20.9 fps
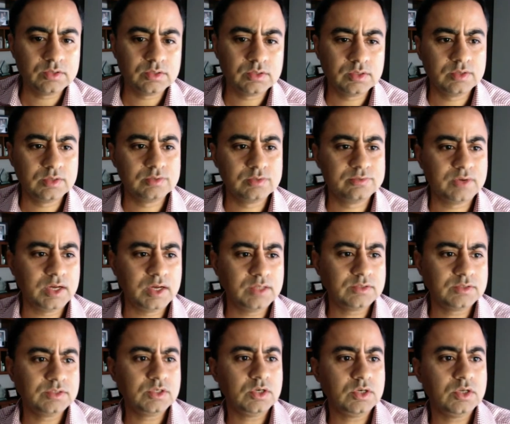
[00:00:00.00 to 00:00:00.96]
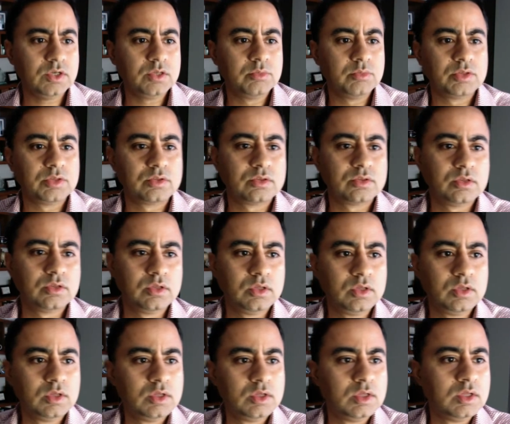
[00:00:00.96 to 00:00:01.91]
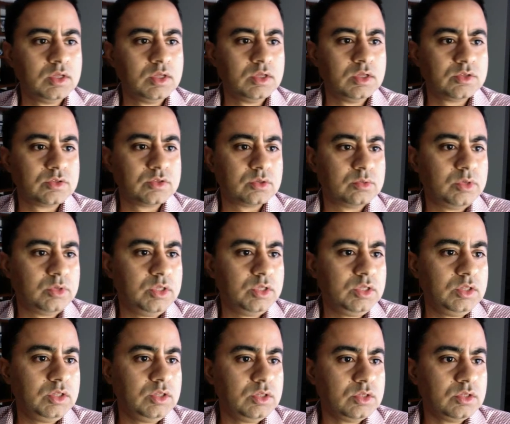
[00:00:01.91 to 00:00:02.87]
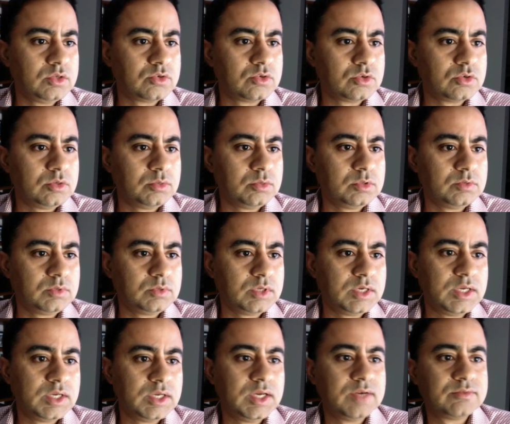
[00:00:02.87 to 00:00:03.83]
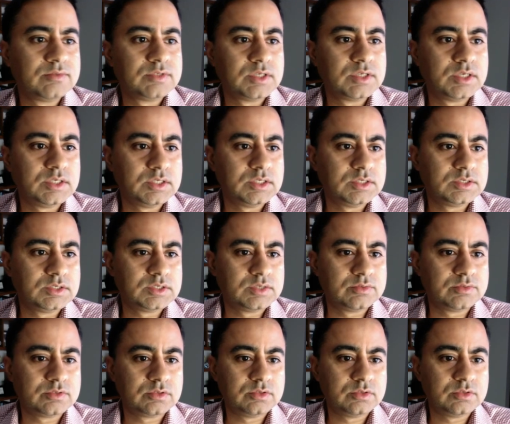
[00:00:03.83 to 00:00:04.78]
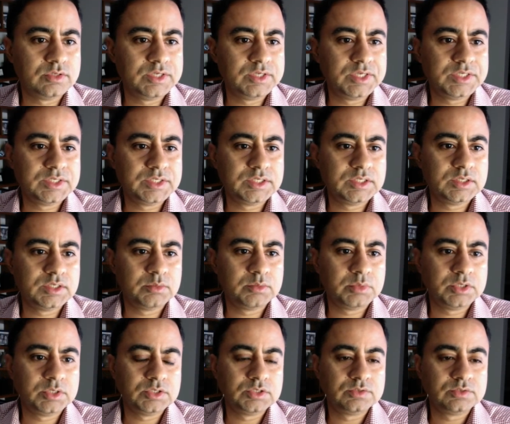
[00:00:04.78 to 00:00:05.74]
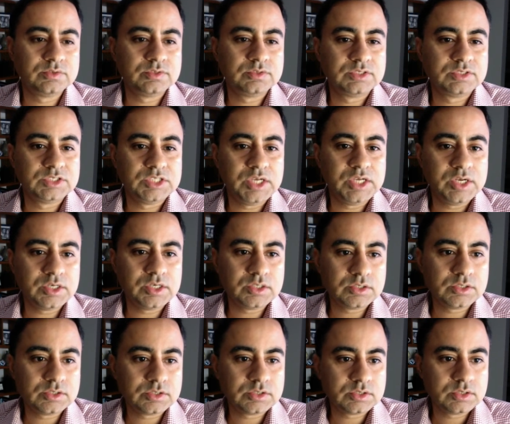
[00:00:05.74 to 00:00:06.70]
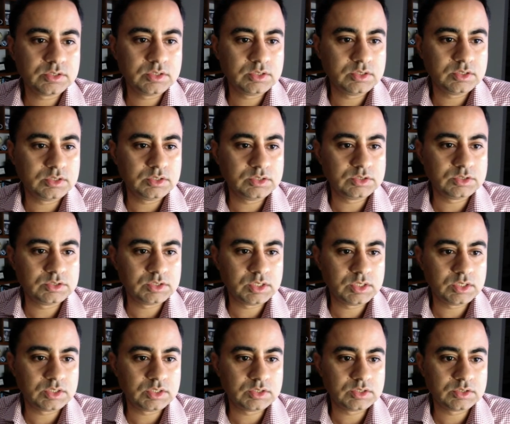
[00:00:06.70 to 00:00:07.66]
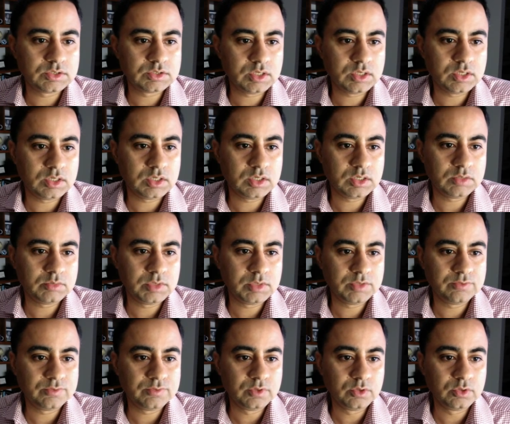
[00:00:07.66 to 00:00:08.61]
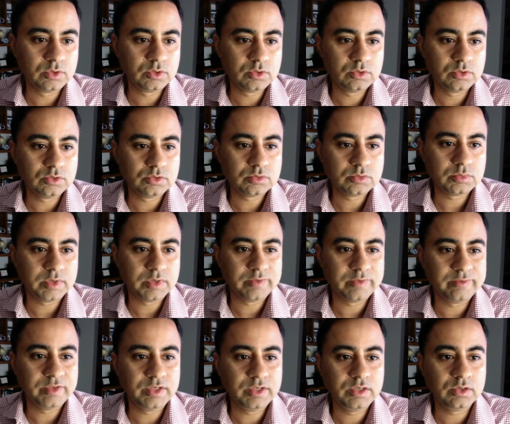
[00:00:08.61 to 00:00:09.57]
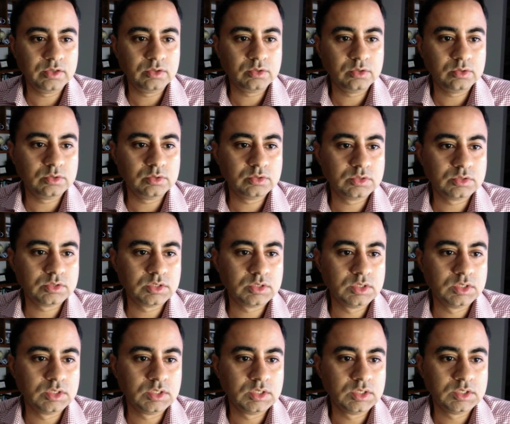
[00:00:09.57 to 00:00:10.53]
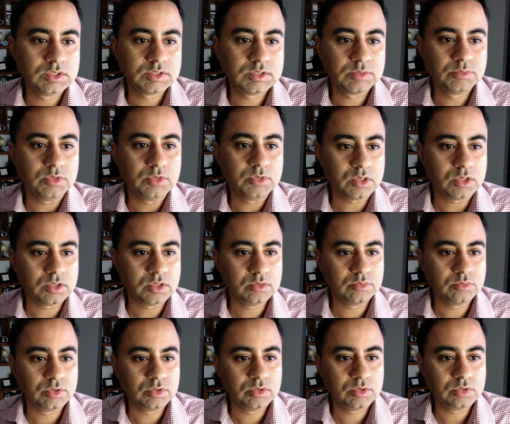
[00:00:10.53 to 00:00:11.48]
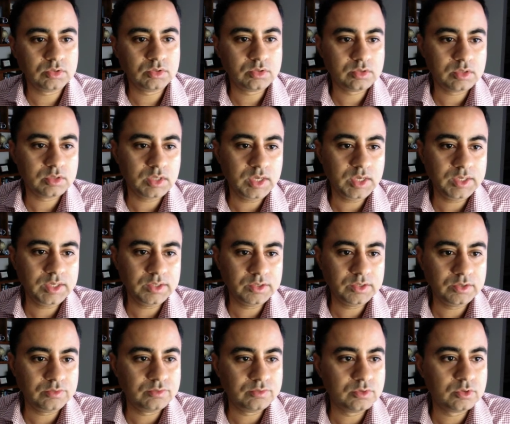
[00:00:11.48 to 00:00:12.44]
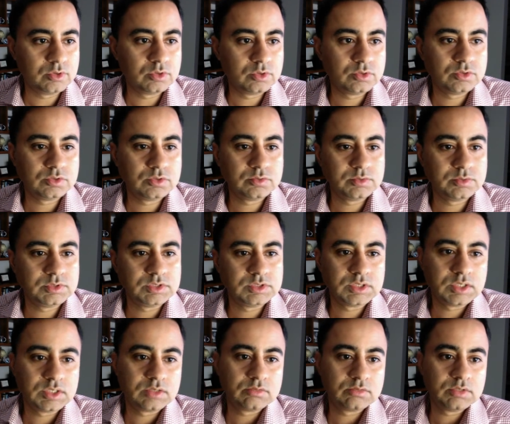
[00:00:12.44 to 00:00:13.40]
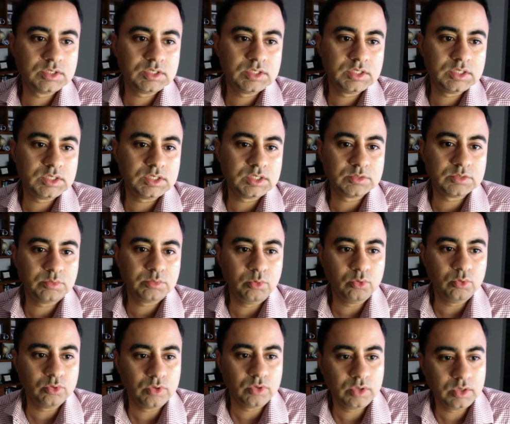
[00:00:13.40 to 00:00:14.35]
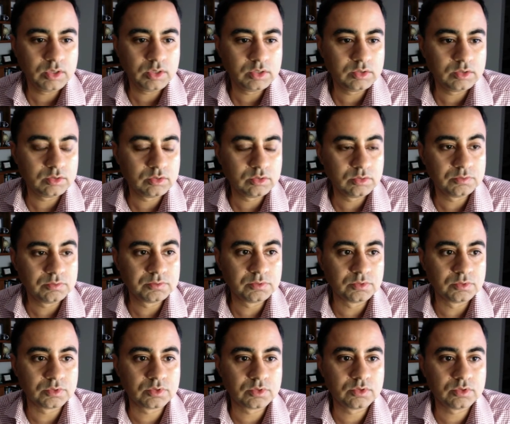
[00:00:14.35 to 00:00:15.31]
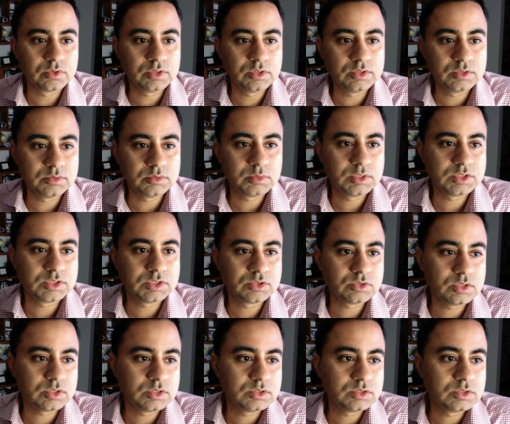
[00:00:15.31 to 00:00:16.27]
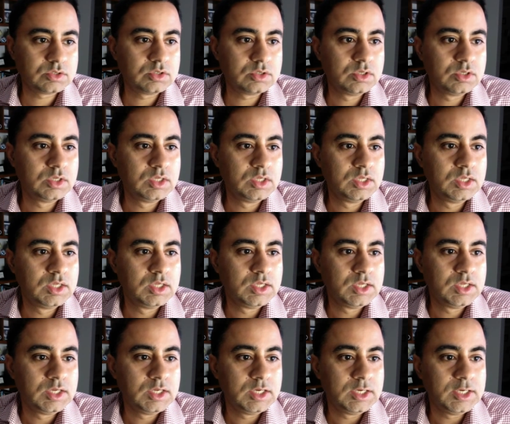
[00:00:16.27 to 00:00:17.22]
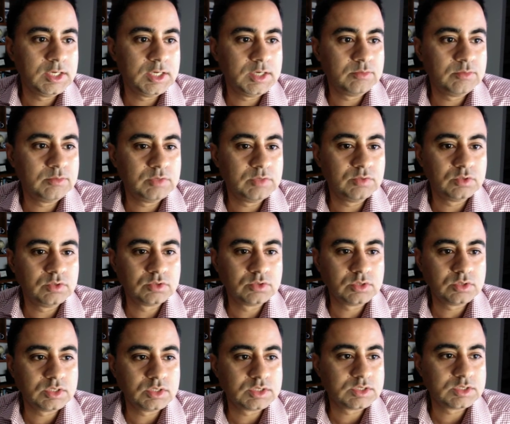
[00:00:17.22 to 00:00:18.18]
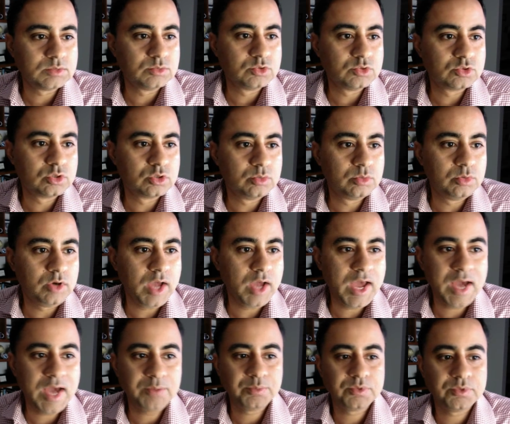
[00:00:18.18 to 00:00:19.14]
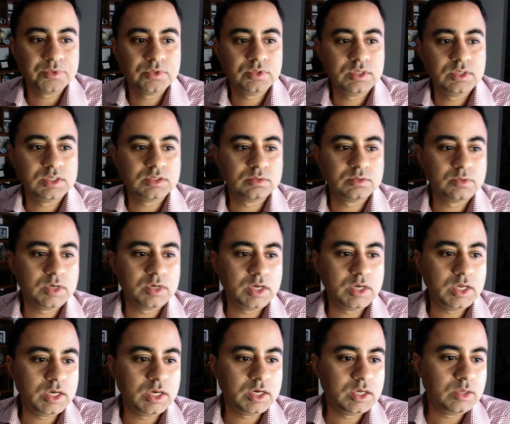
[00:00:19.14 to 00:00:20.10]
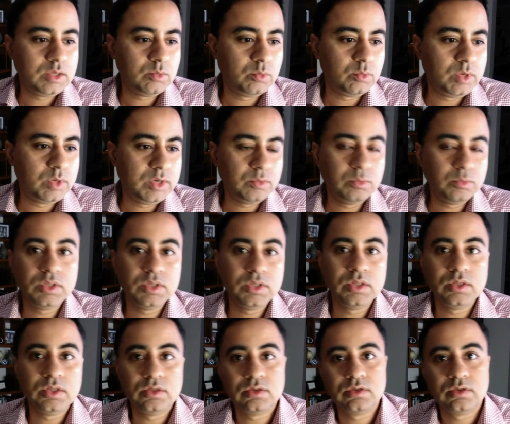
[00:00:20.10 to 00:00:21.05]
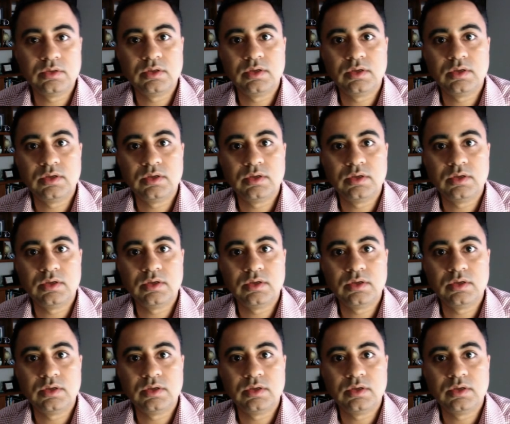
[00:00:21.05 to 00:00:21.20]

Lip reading: files and documents. So in the Drobo, what I have done is I've created a bunch of shares. These shares are my photos, my videos, some documents, edited photos which are already exported and so forth. So this is my structure. I've also got some Drobo apps, and that's why I went with this